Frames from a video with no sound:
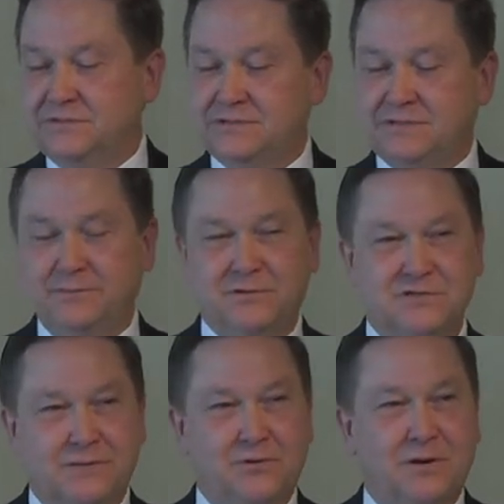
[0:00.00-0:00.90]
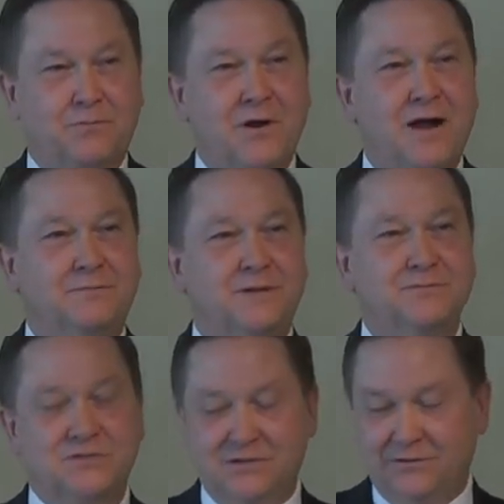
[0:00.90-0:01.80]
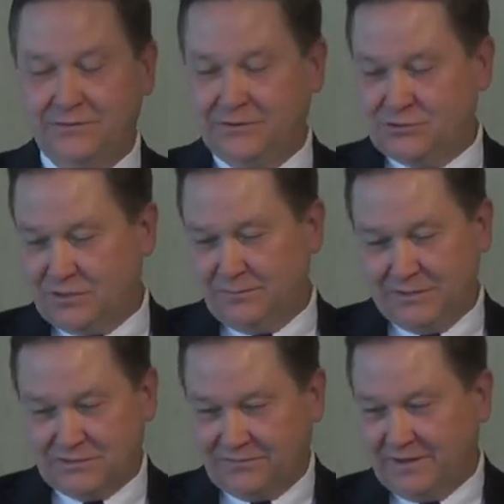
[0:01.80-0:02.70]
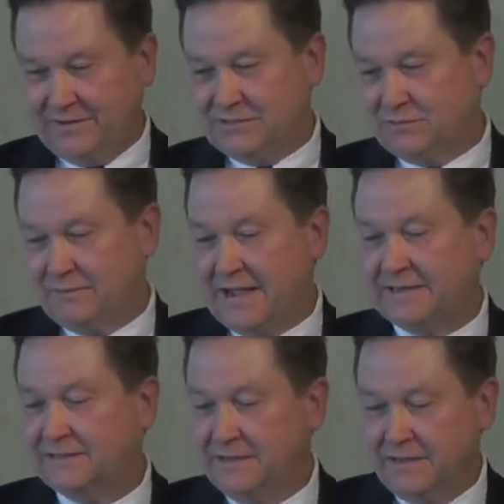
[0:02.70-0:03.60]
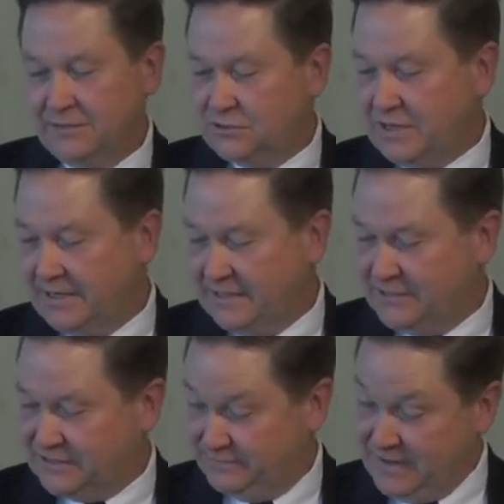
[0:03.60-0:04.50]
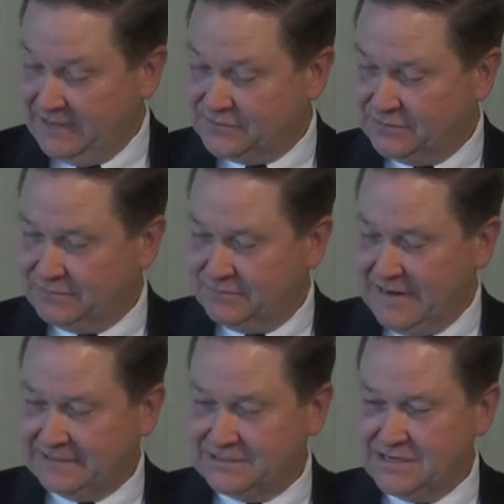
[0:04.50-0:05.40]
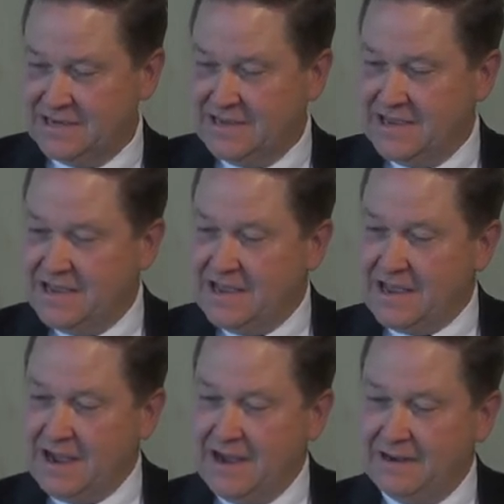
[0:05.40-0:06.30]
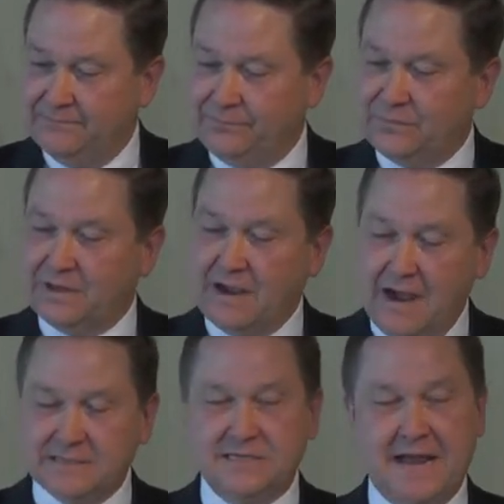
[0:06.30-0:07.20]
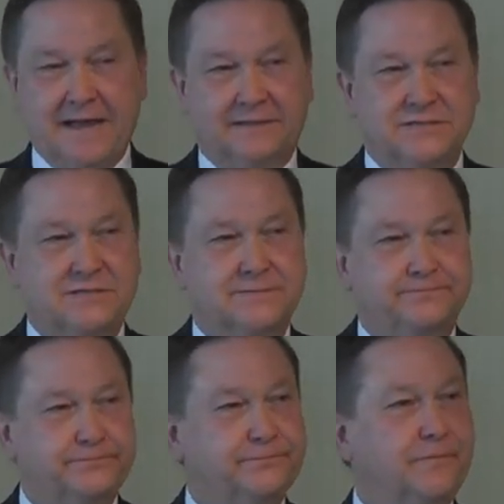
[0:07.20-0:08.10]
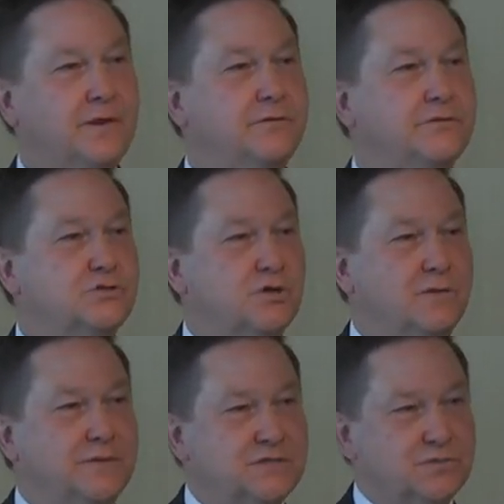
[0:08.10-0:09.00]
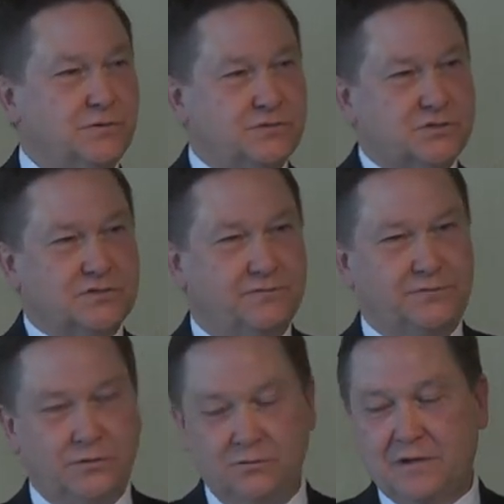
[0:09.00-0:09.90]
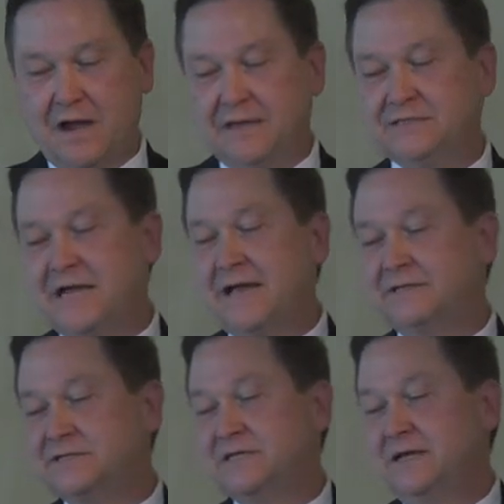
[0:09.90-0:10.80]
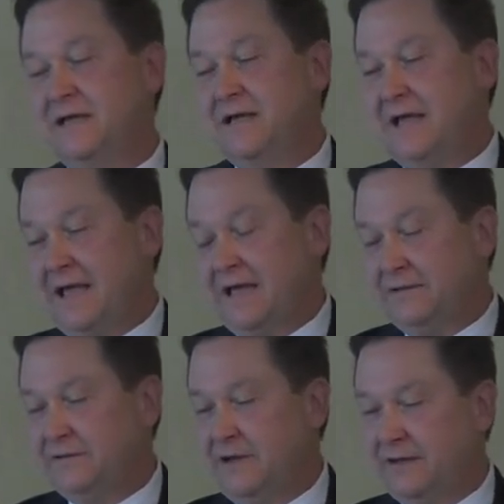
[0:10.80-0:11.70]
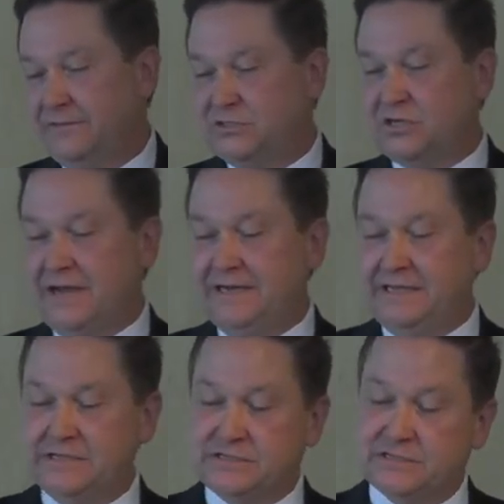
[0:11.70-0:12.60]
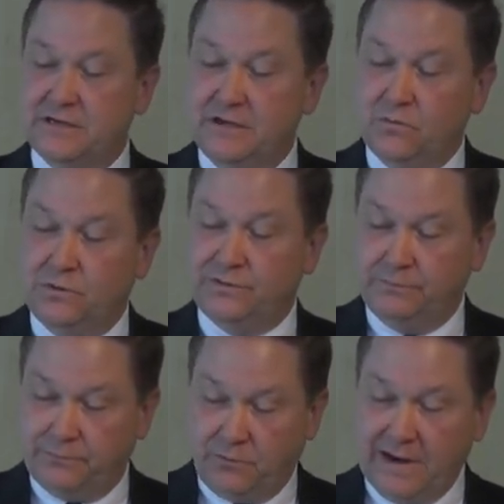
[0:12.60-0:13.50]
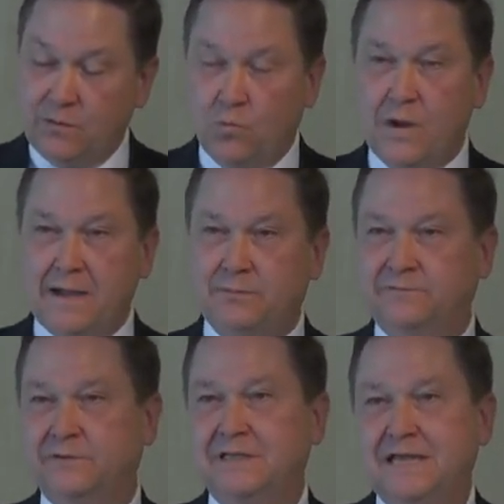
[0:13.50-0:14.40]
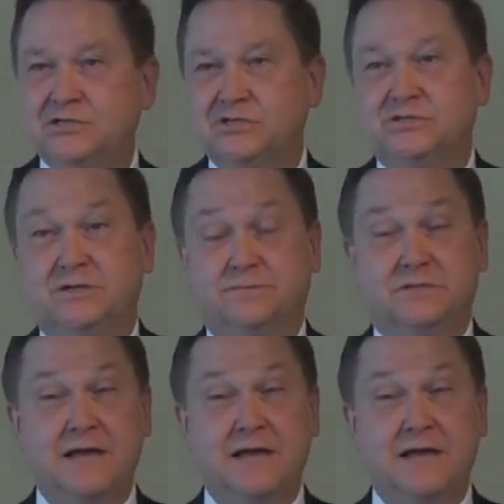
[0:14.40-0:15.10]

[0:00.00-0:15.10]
Similar to problems, the Germans very direct, Chinese not so direct. Contacts, the Germans with just a few contacts and the Chinese with a great web of relationships.